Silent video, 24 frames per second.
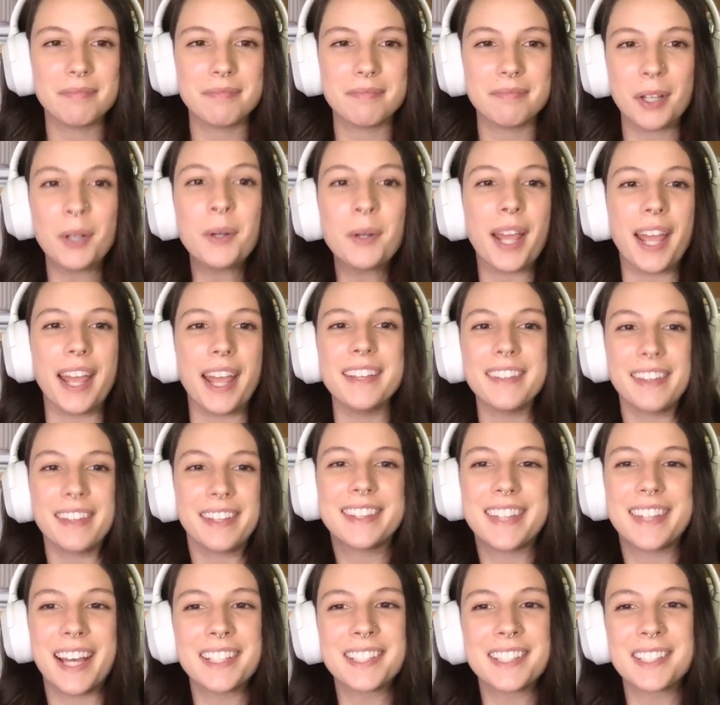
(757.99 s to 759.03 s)
okay, like
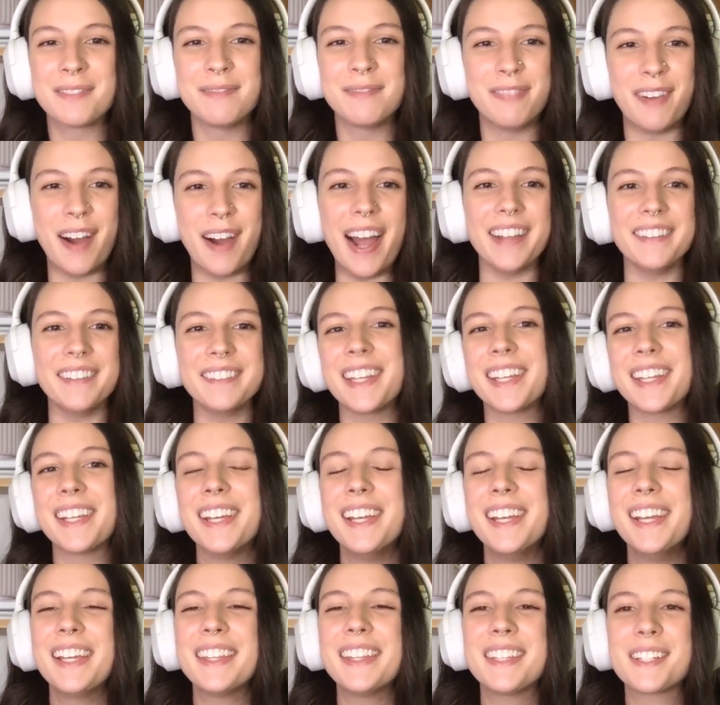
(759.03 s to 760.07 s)
that's fine. Like
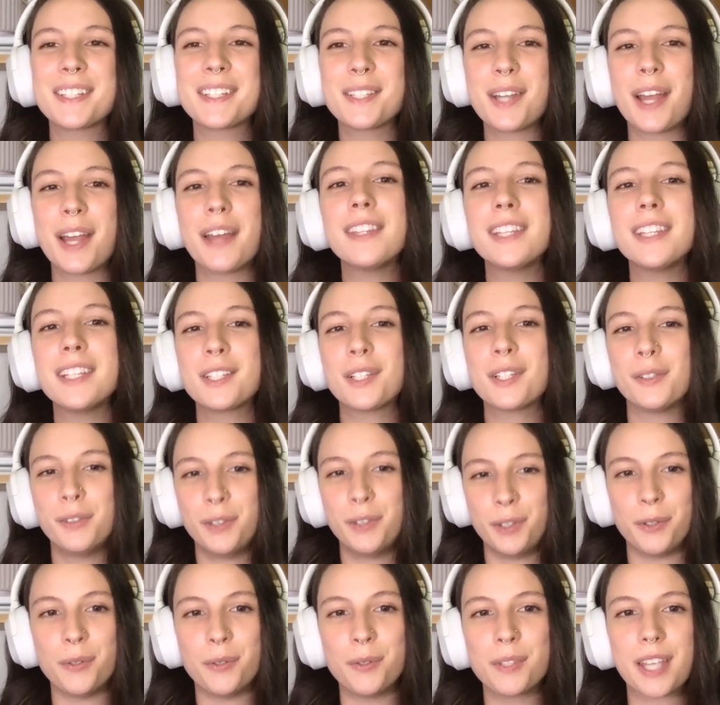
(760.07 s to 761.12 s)
there's nothing to
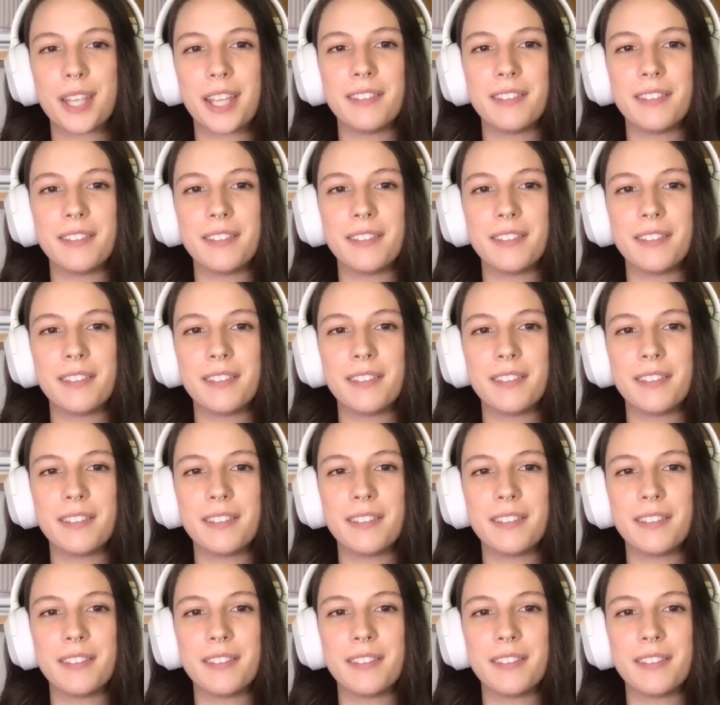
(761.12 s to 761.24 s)
lose.